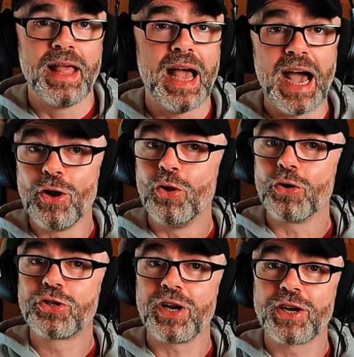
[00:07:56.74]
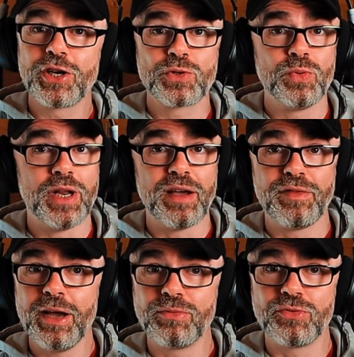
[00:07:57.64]
Analog triggers would have
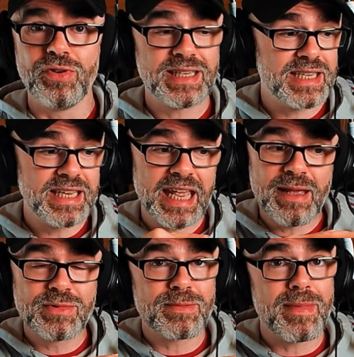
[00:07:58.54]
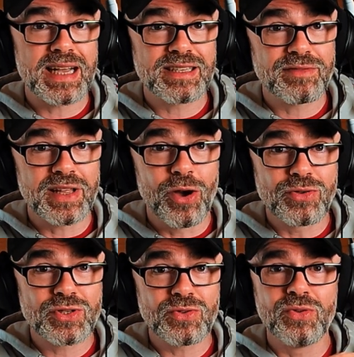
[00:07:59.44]
helped racing games massively
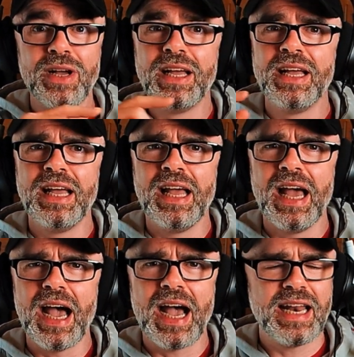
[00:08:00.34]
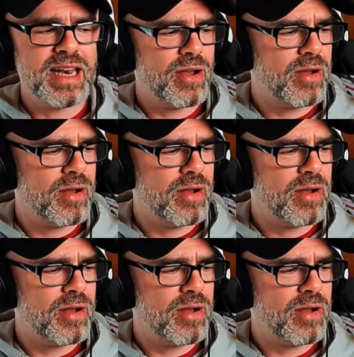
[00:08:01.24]
also. And